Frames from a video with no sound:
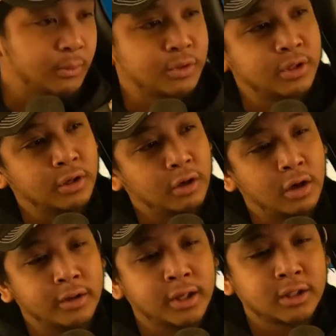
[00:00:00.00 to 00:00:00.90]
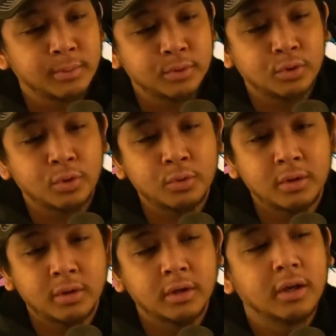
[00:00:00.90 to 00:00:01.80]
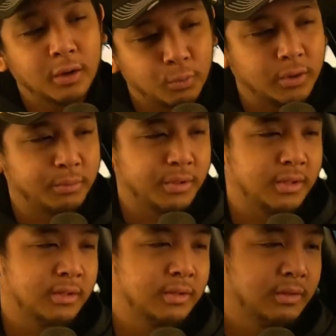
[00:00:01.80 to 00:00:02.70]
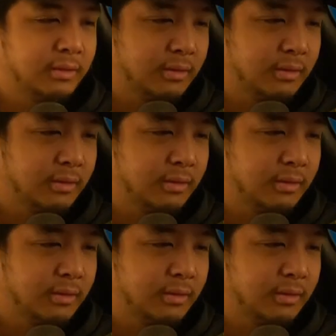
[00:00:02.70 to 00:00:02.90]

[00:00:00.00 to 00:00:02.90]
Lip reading: will see y'all on next episode of One Piece.